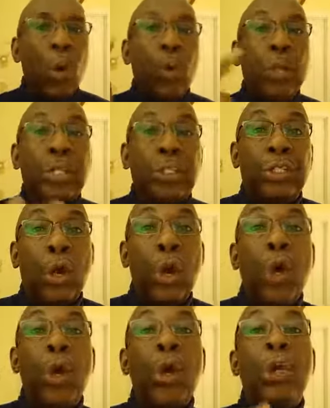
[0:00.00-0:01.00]

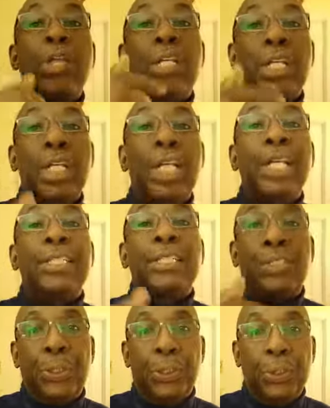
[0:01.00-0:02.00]
return
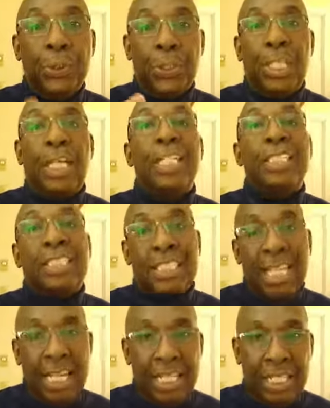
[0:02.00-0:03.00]
it to the
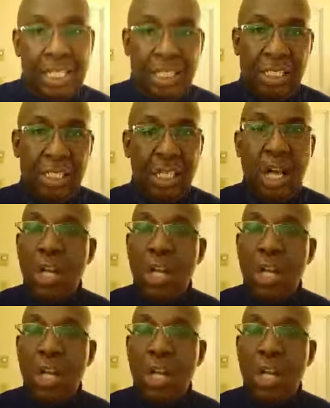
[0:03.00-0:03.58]
sender.